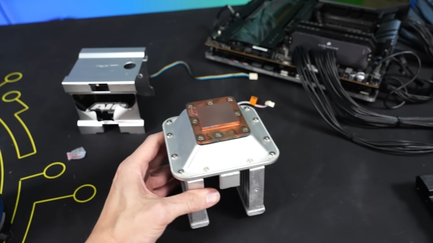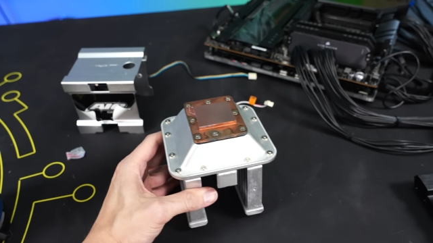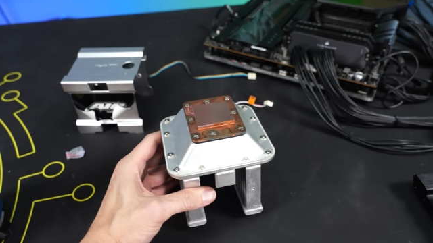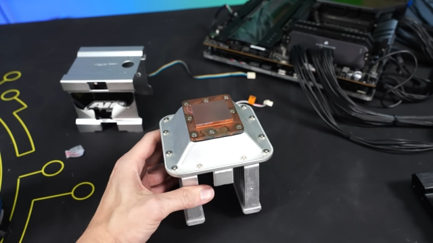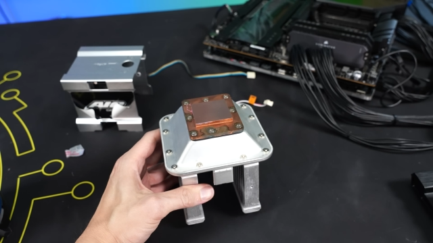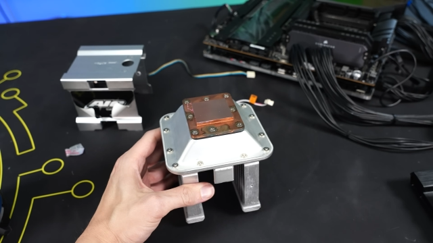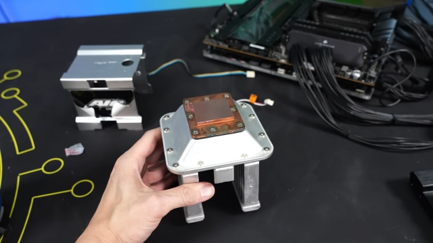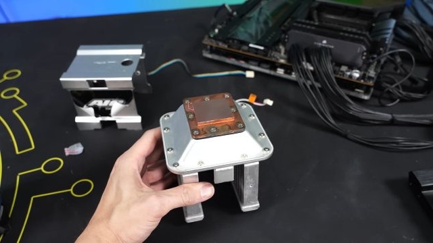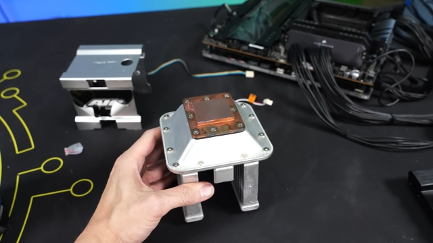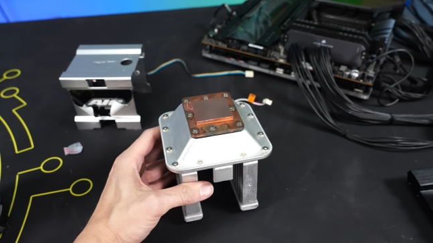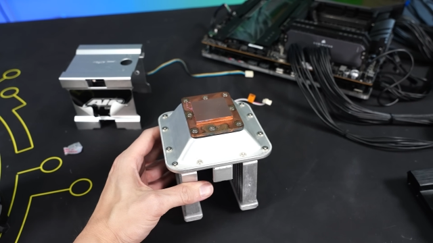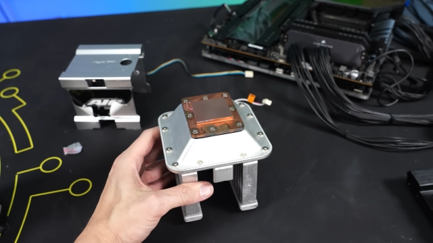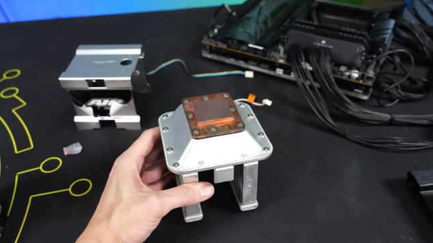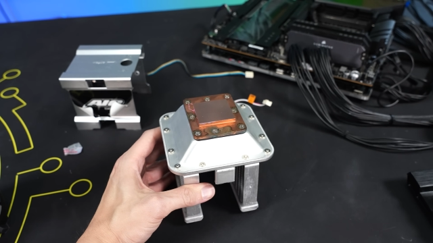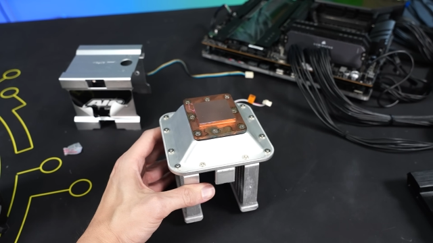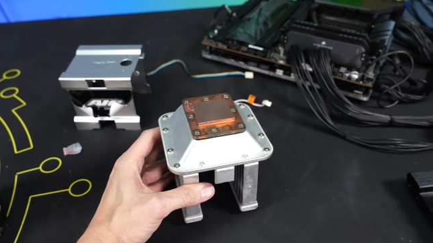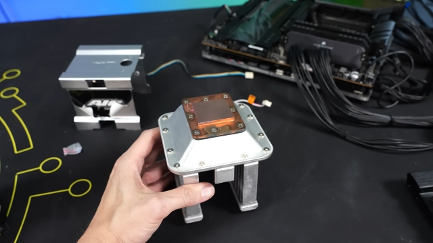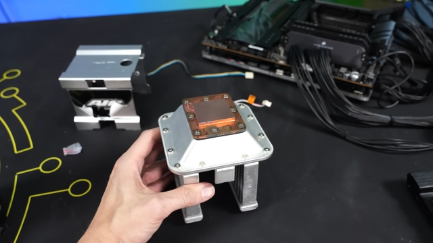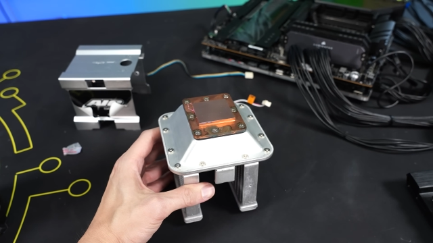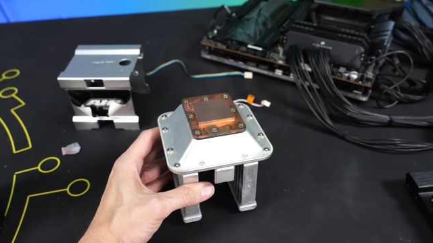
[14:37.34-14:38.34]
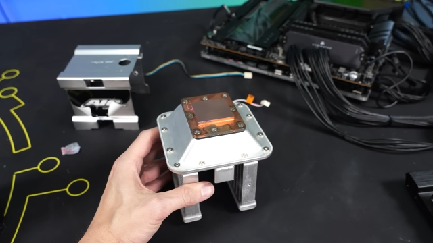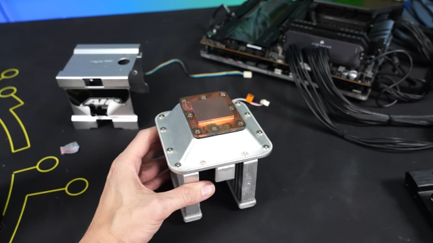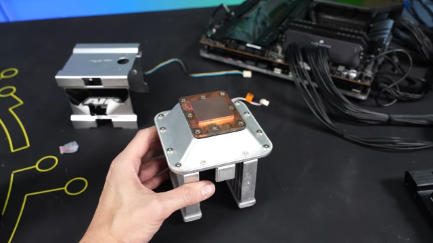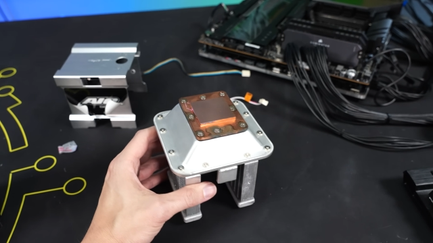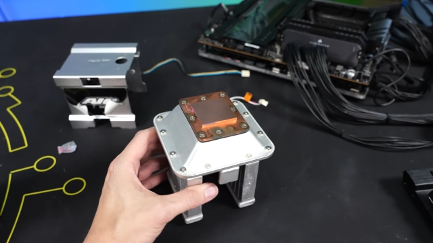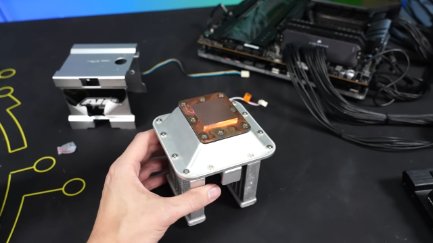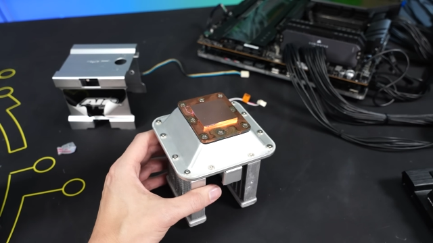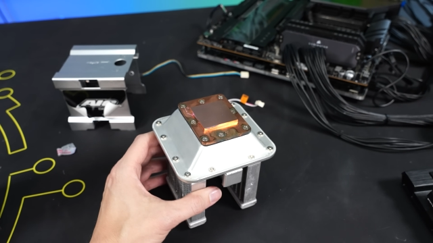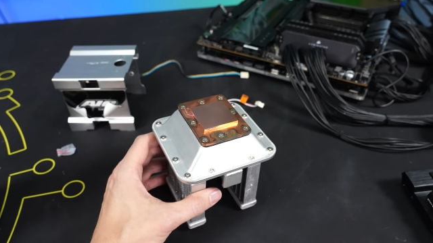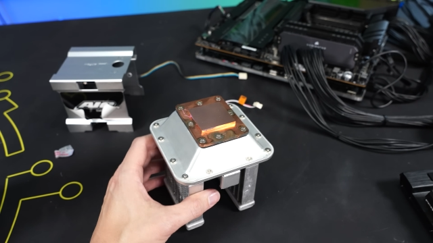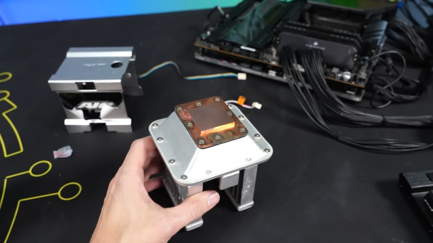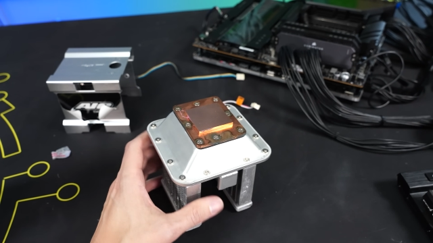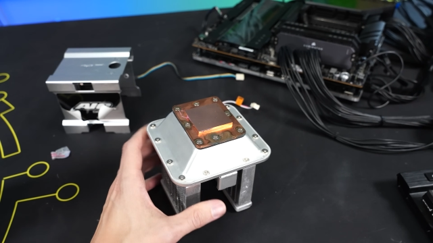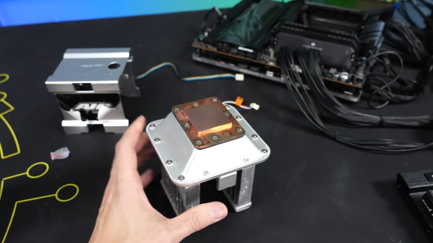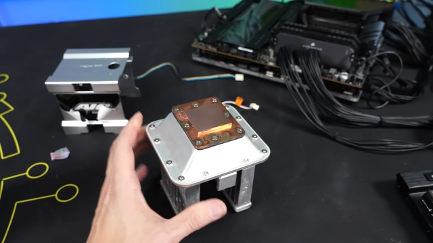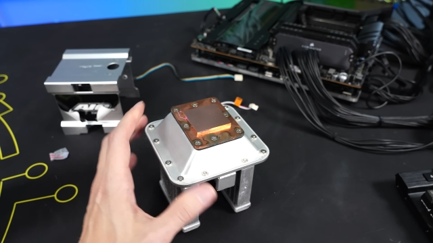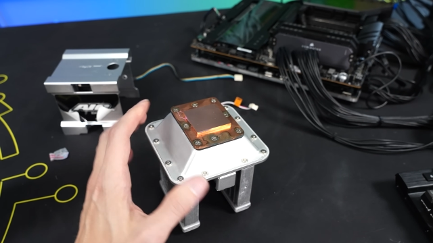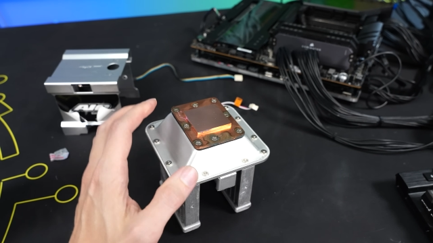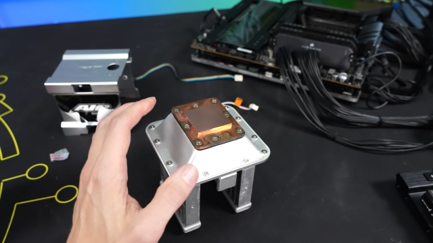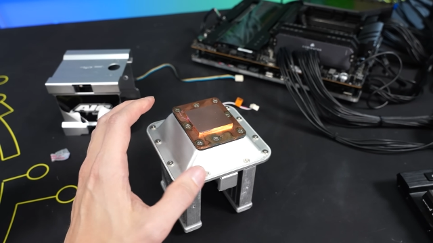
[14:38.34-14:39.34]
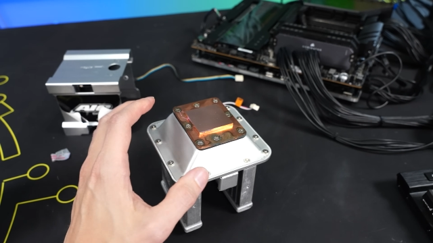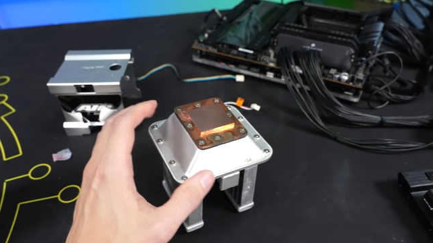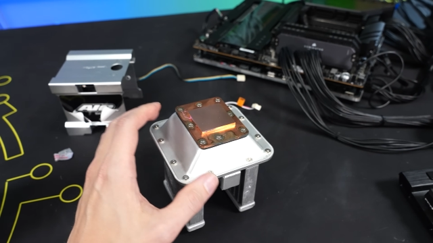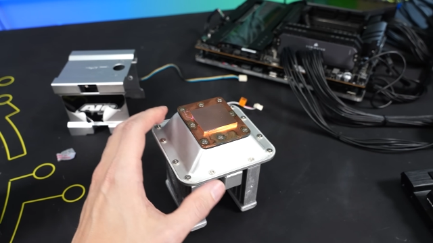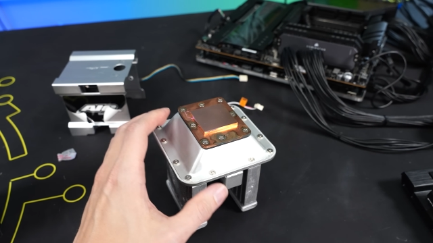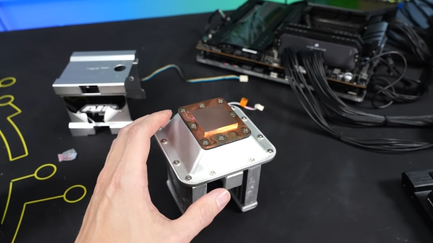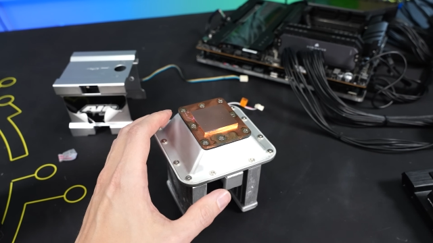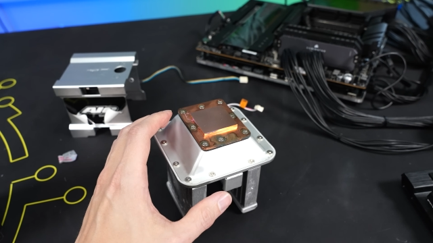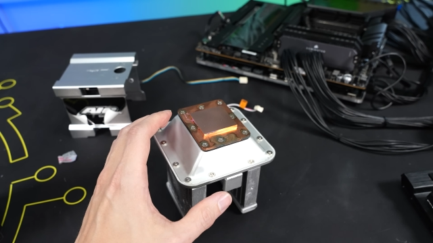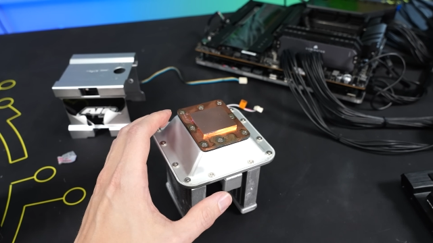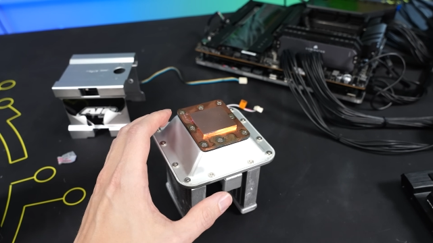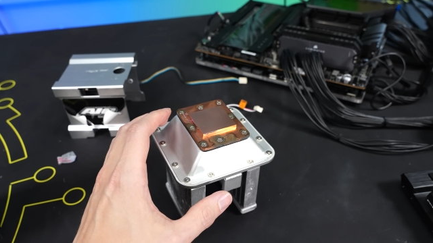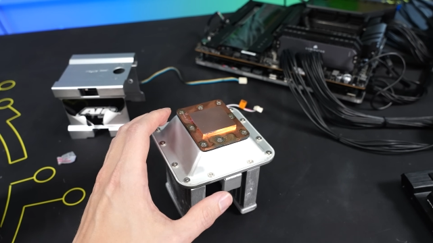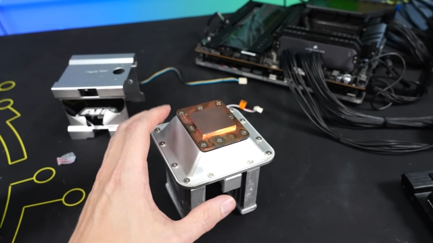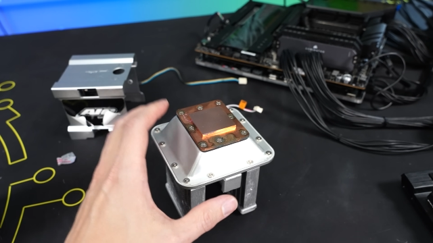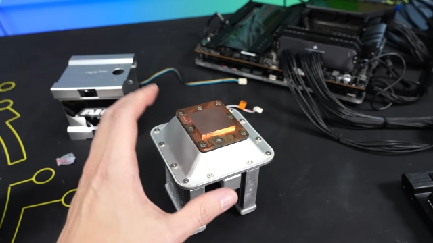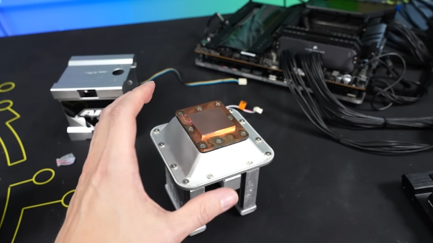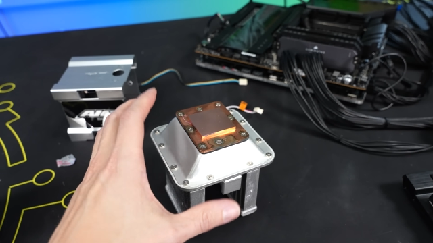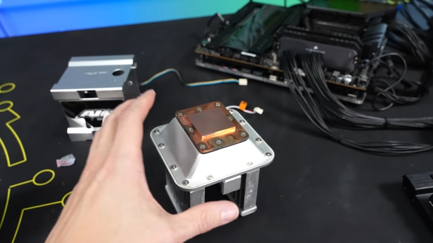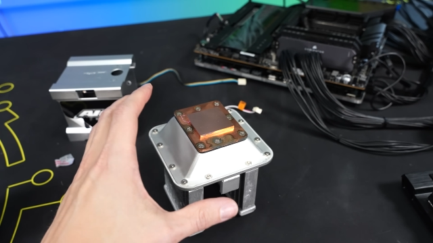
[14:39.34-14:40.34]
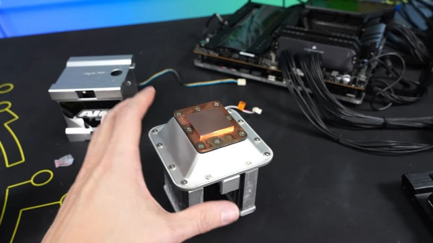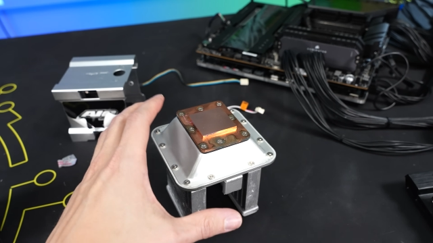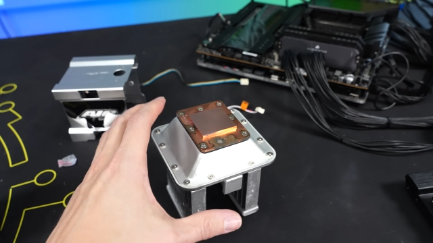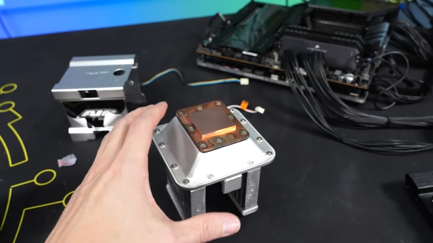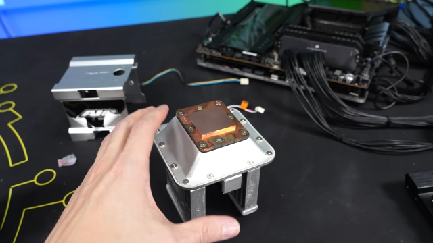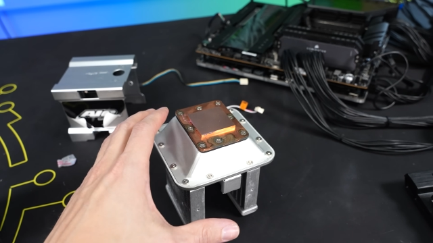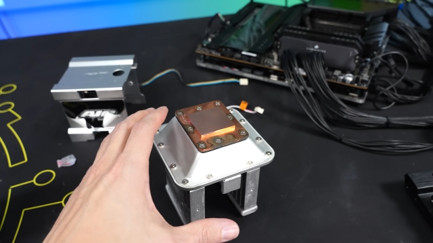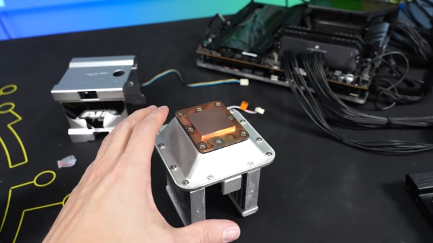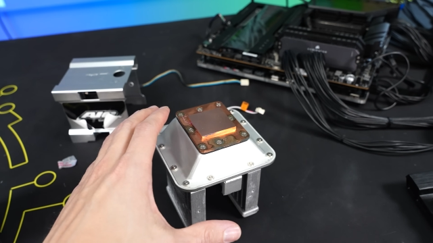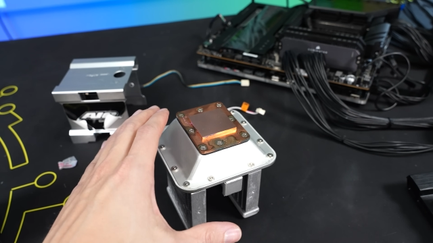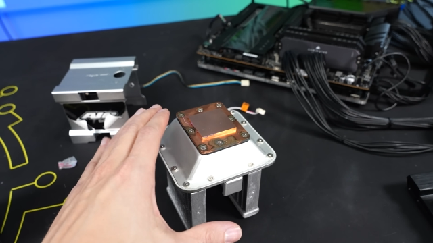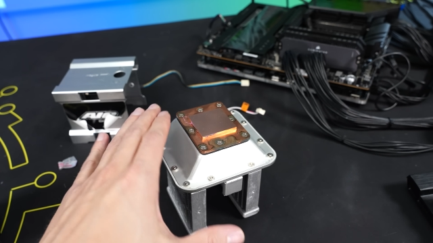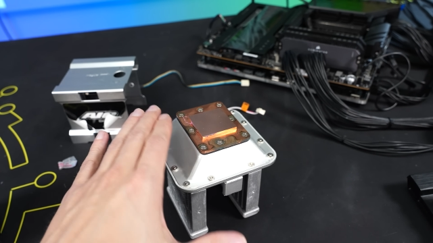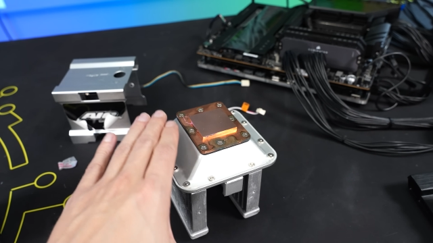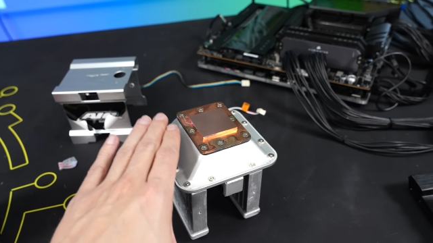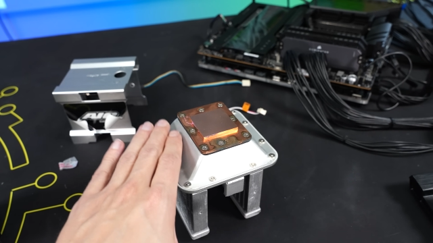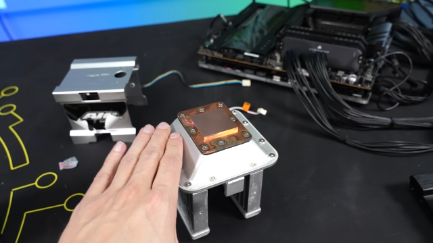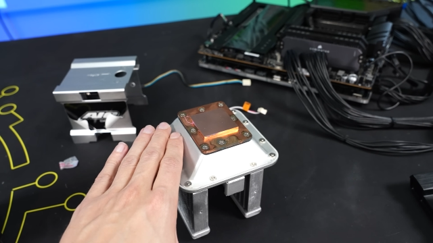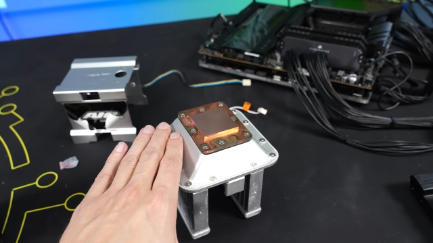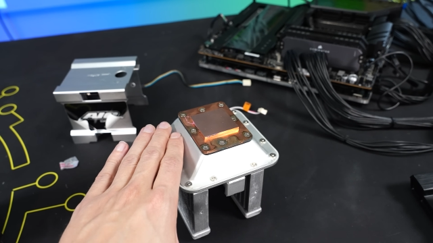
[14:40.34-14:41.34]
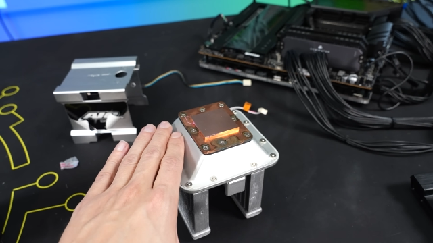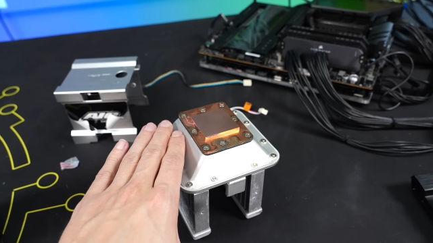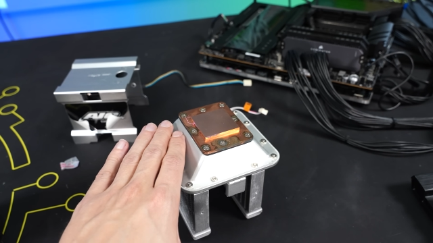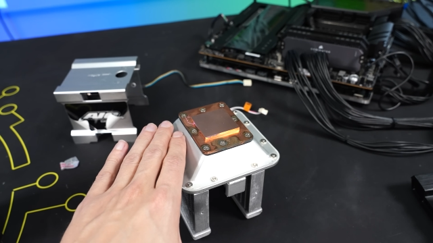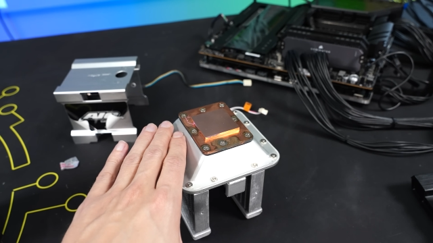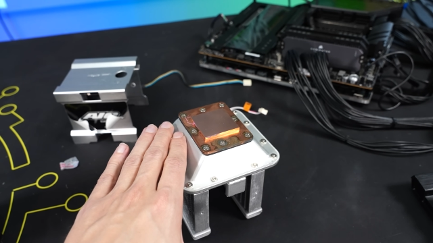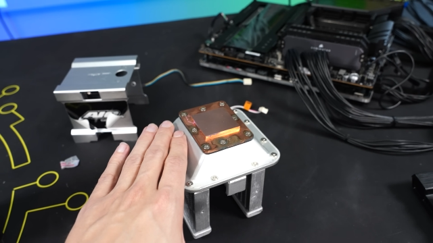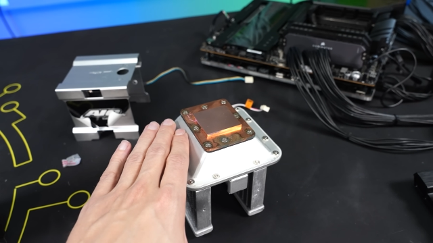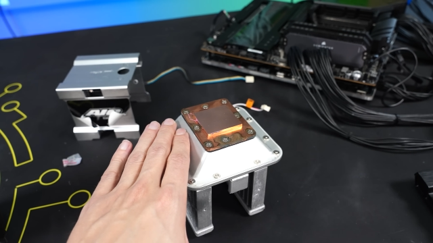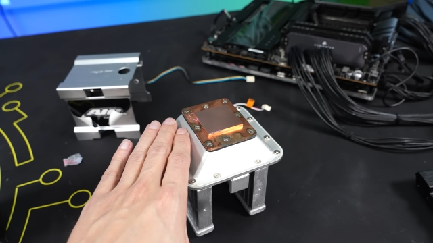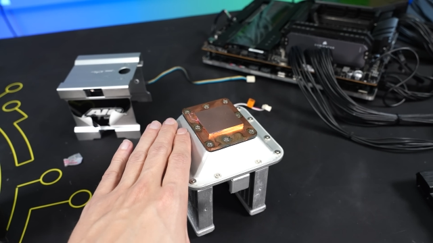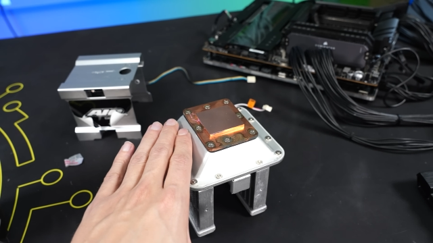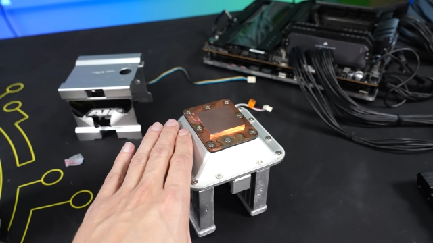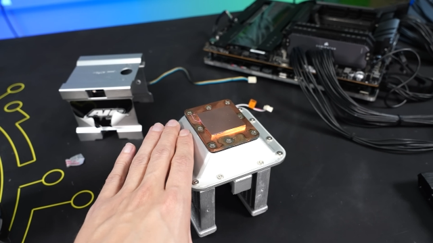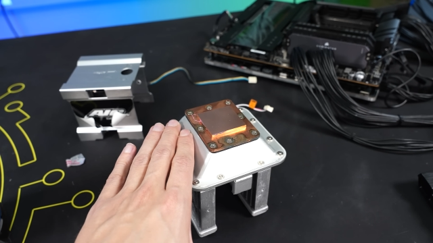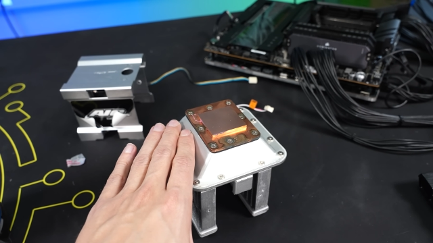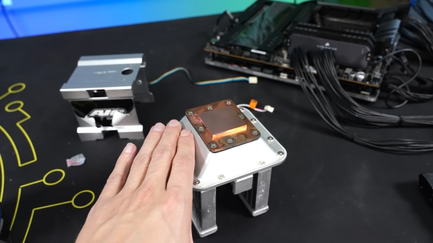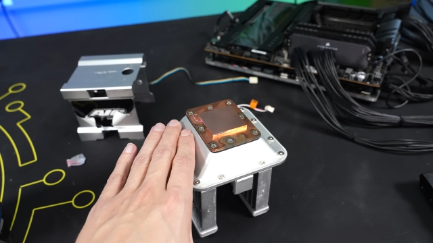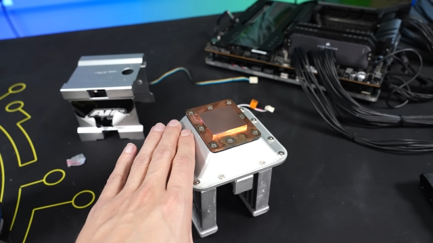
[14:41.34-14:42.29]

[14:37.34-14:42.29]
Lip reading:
Nobody's mouth can be seen.